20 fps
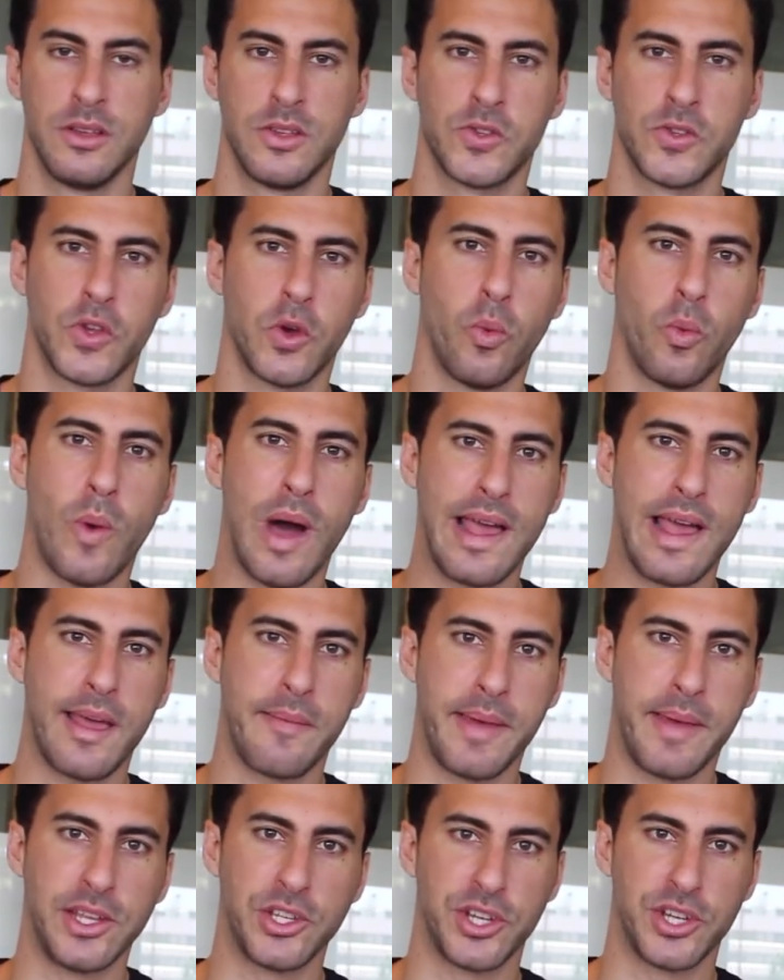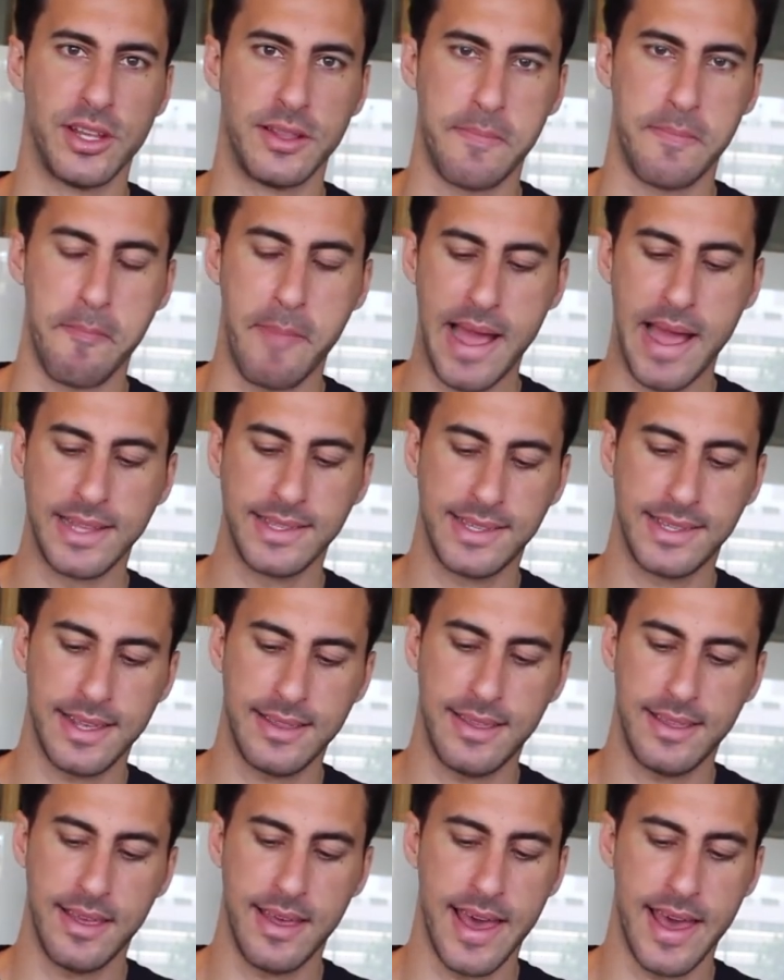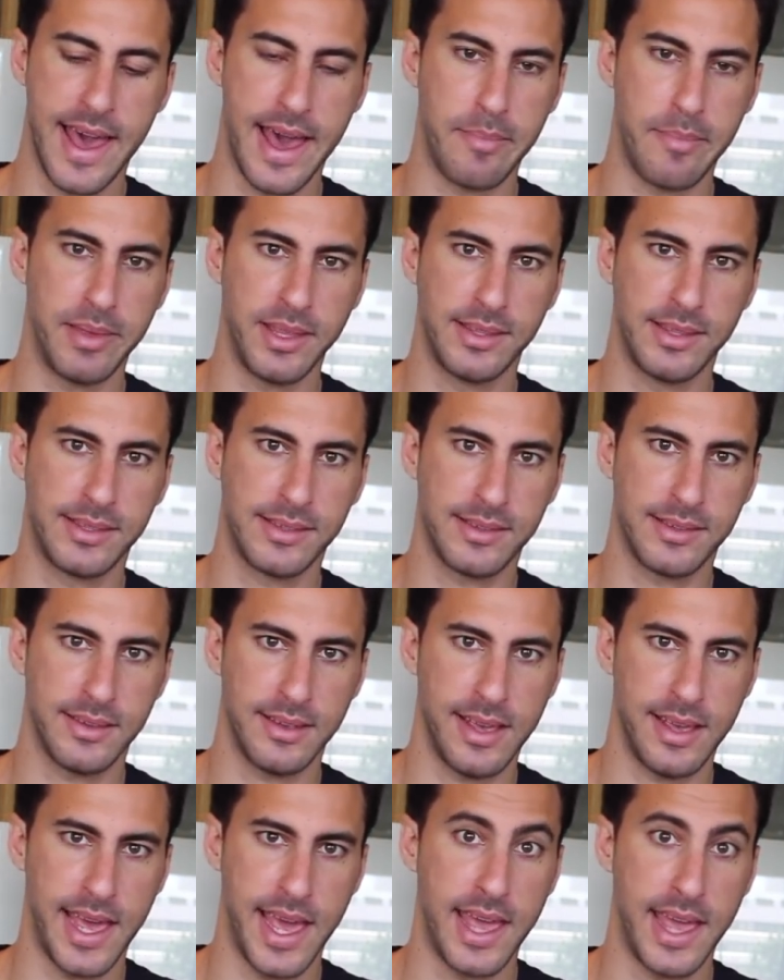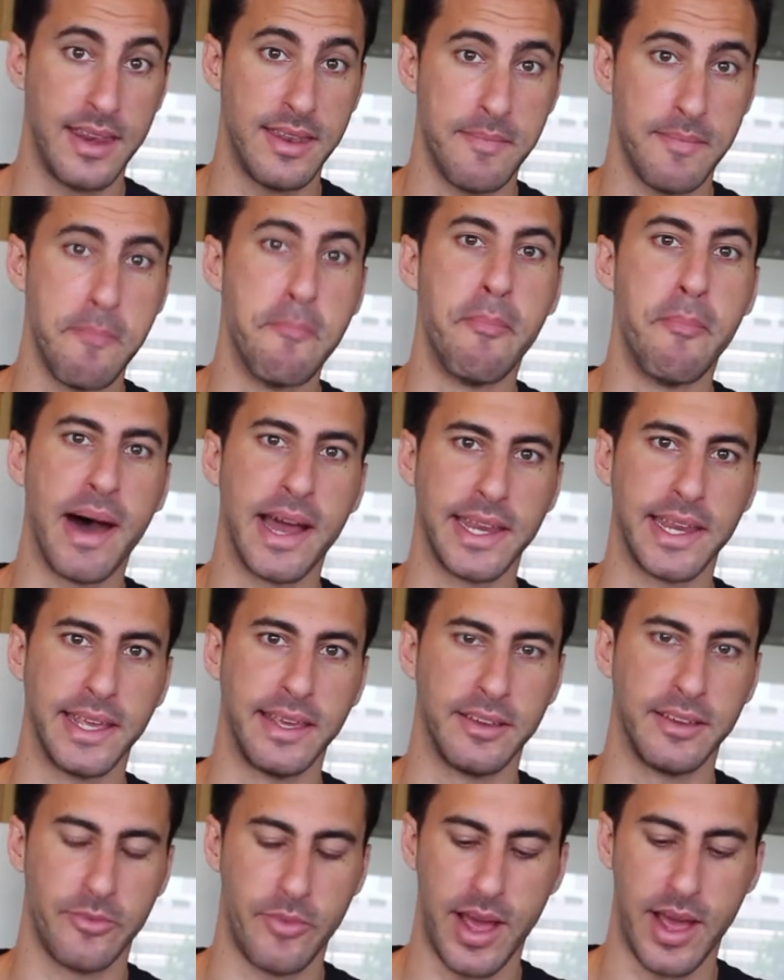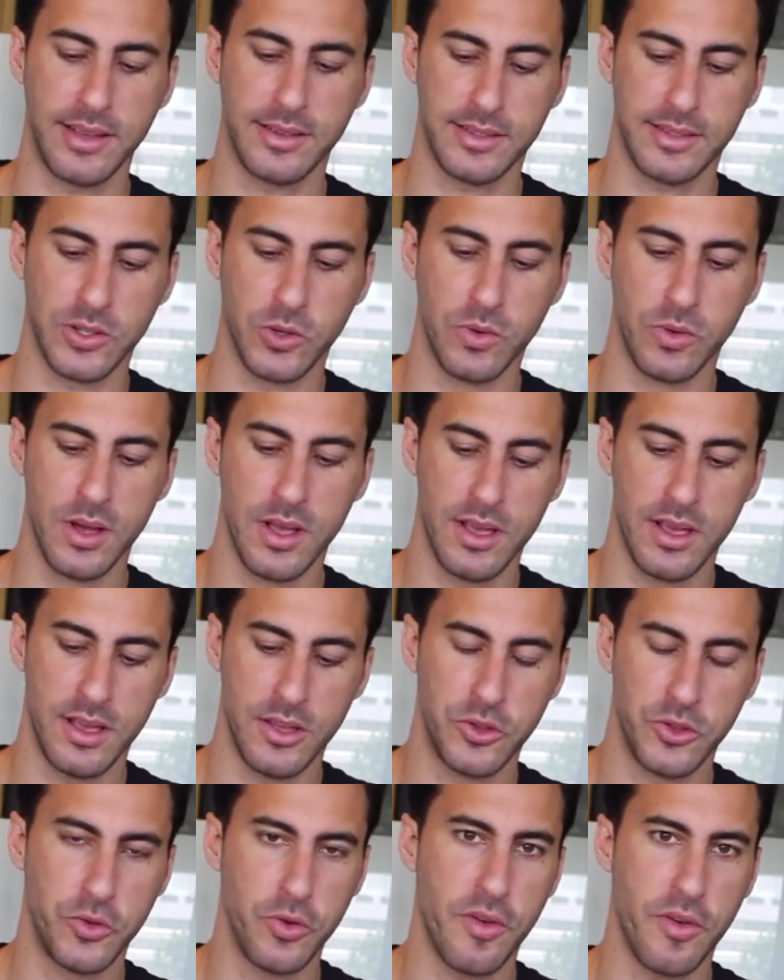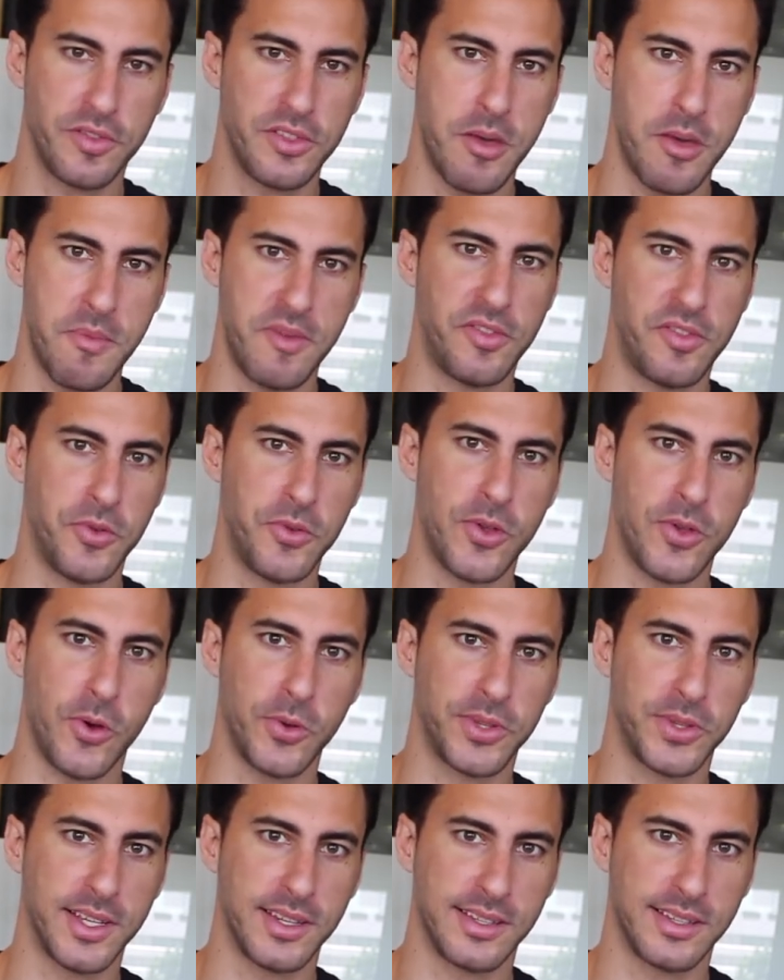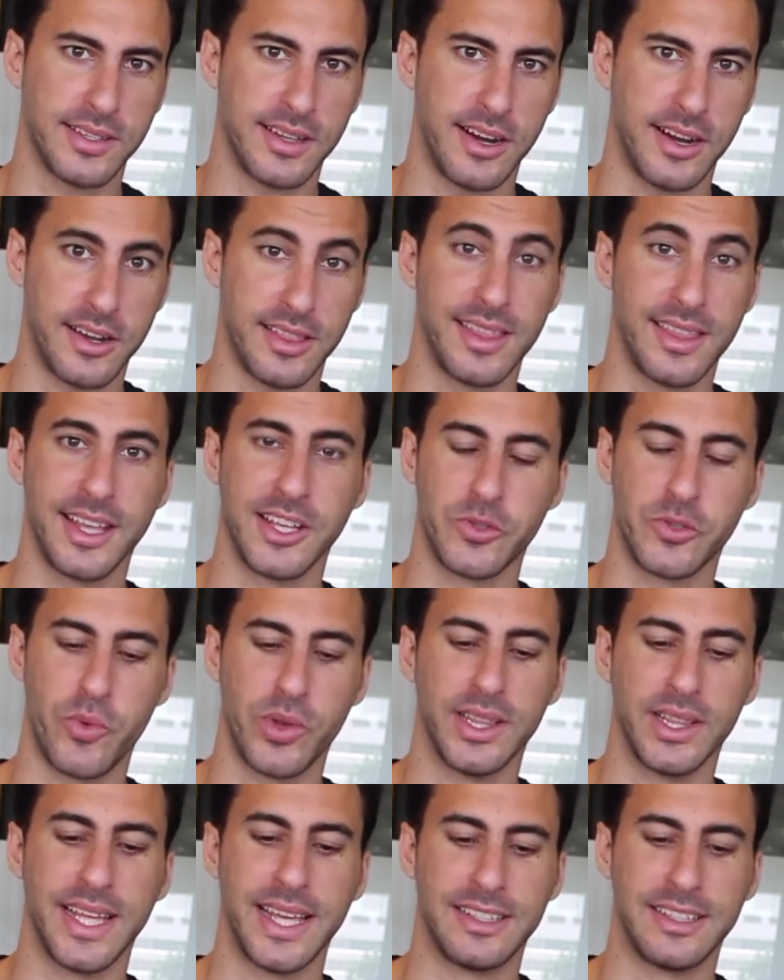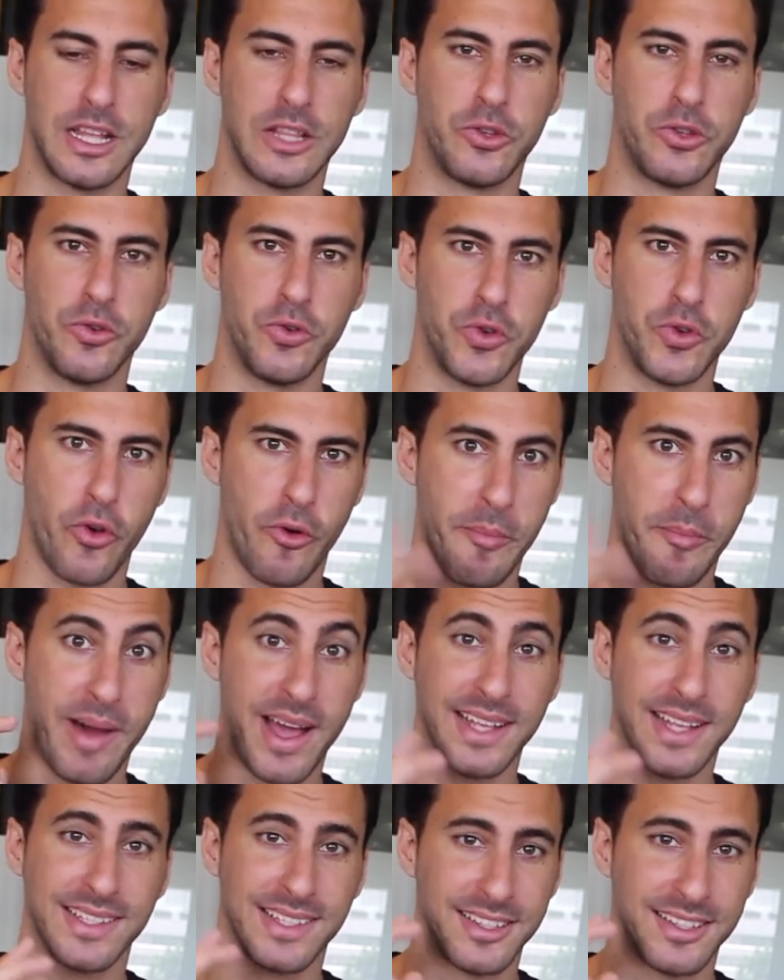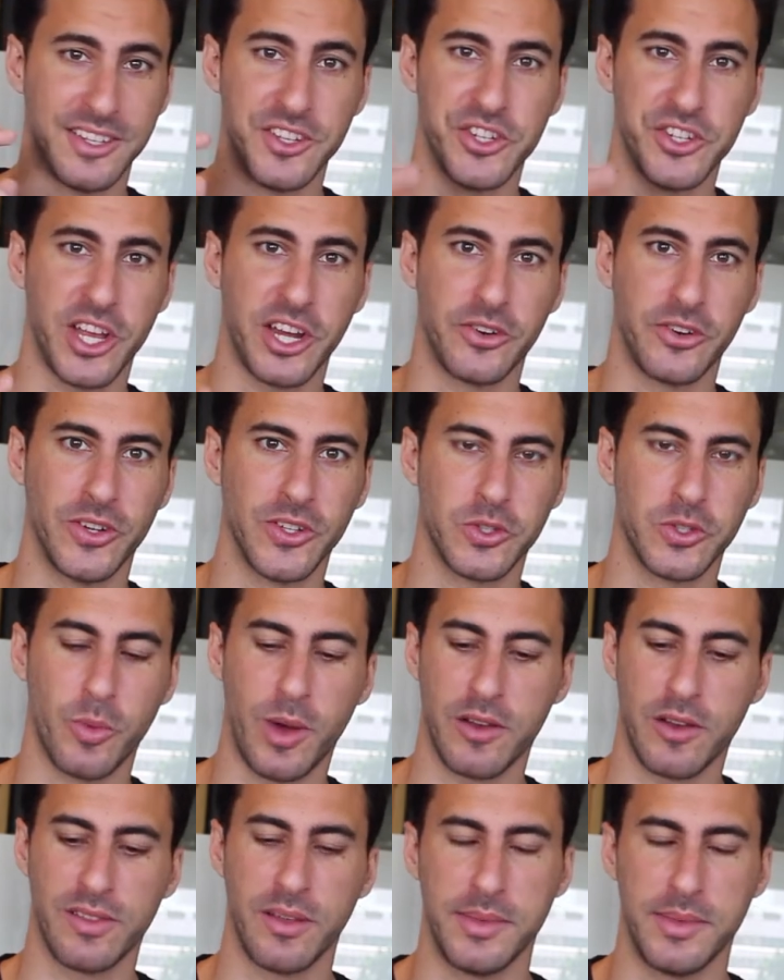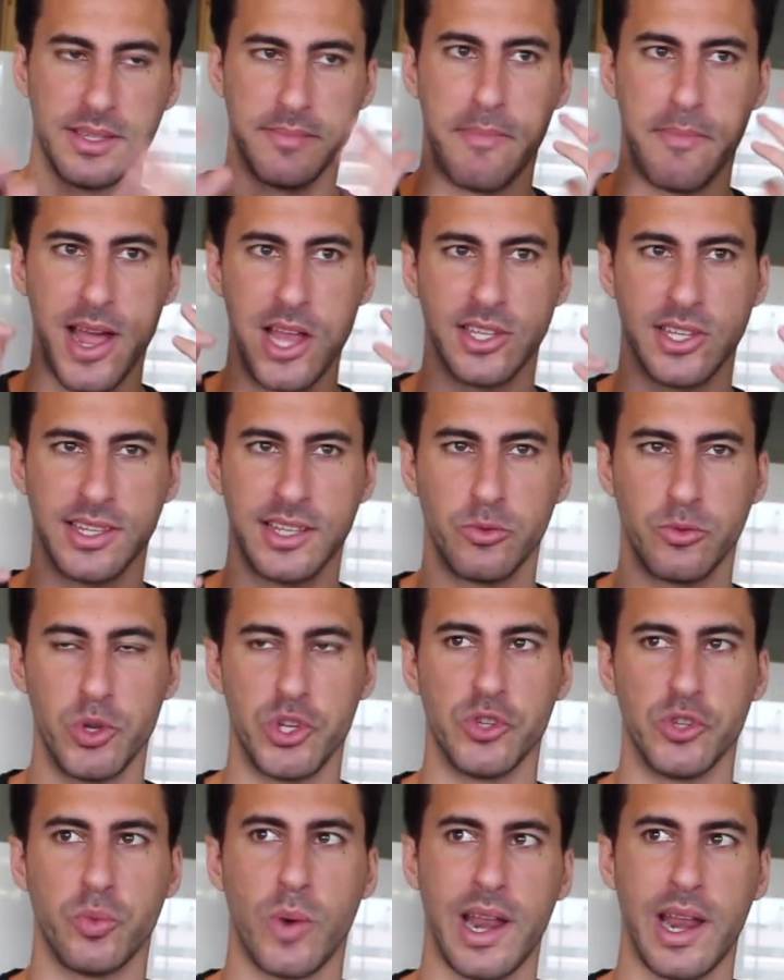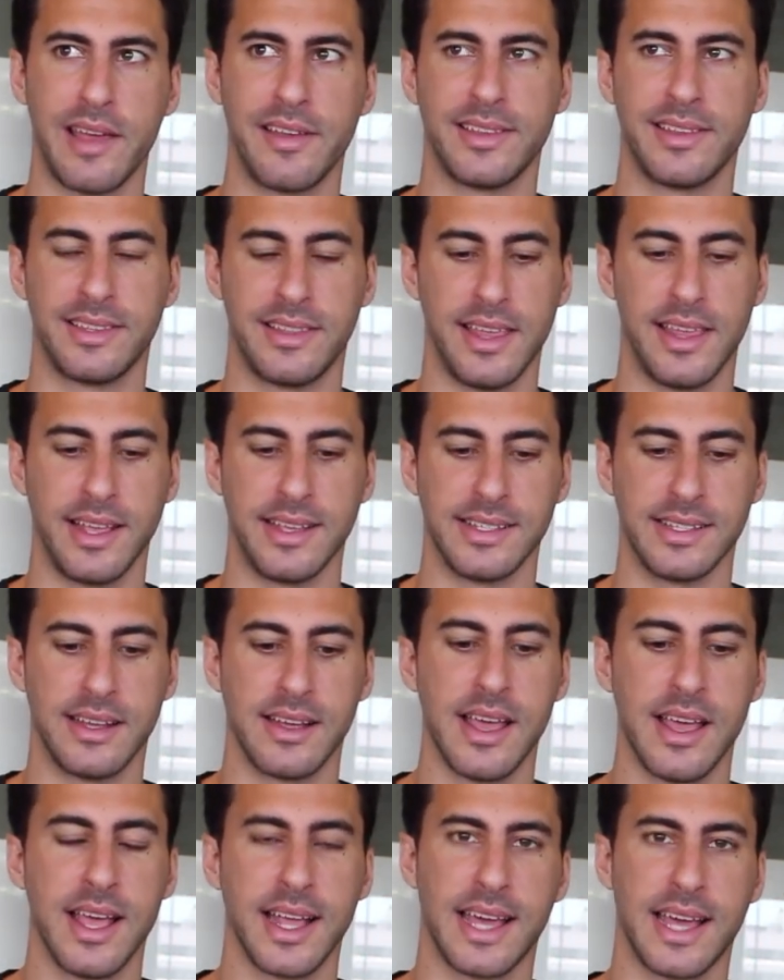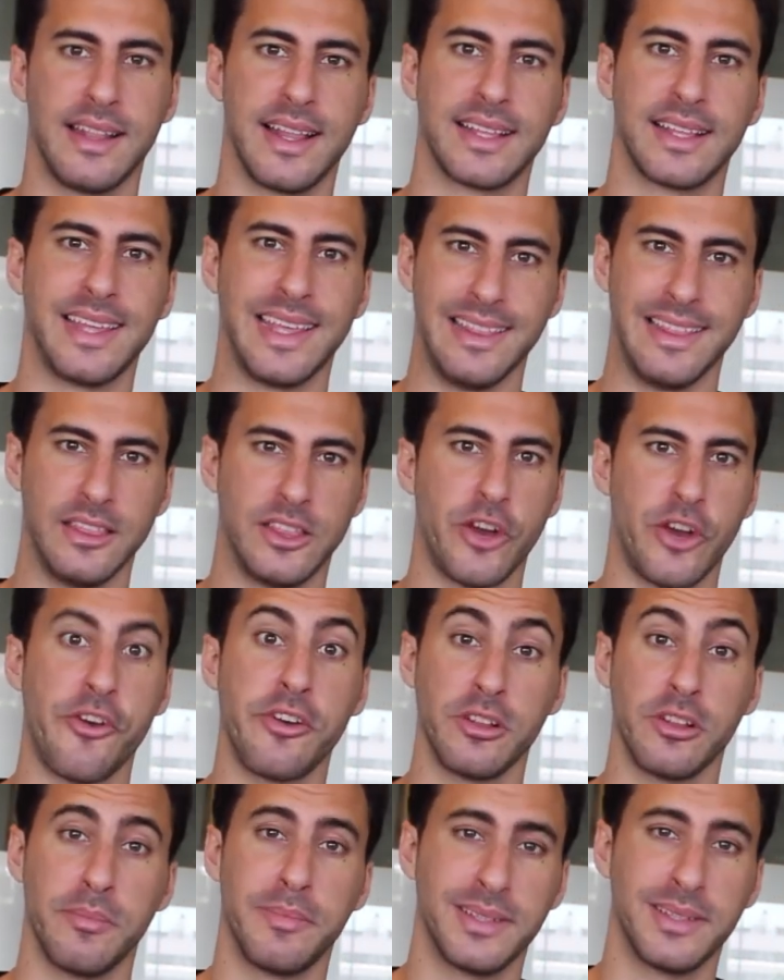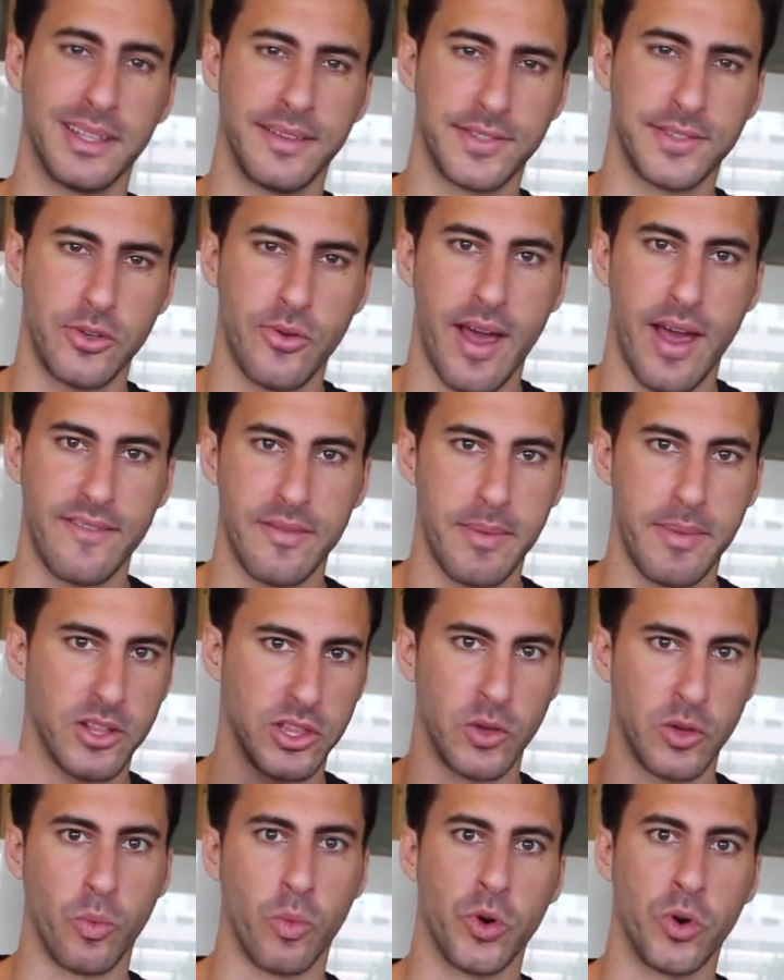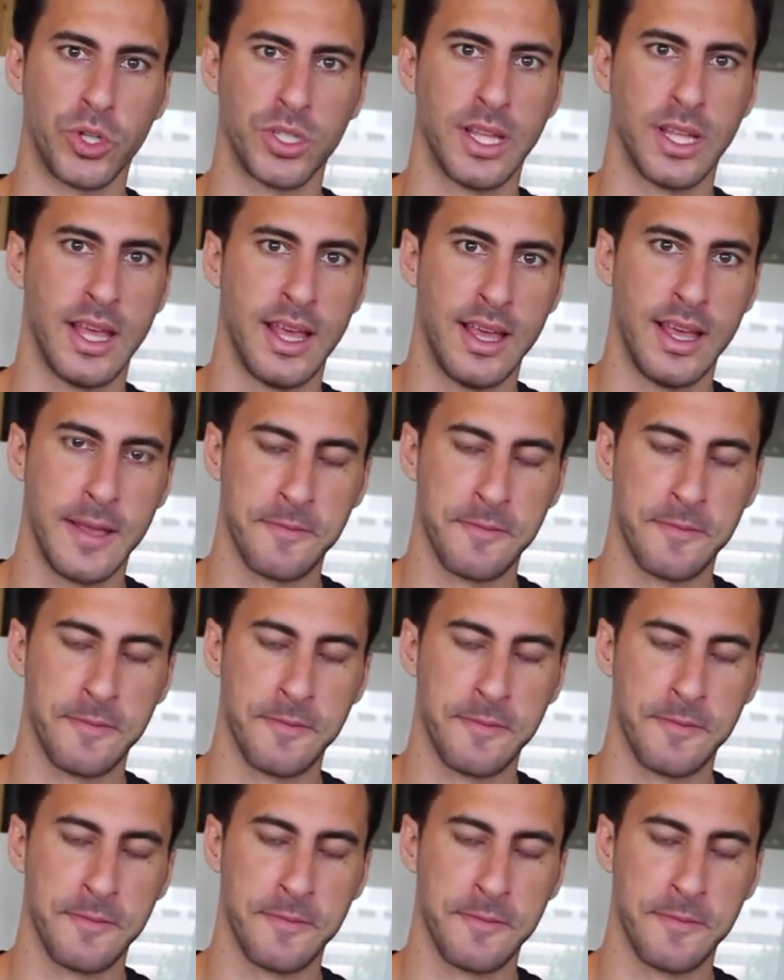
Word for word: So, why I mentioned mindset, habits, and money, right? So, Two of them, if you noticed, are things related to your mindset in general. So one of them is mindset, which is what I think is that kind of like the internal beliefs you have about the world.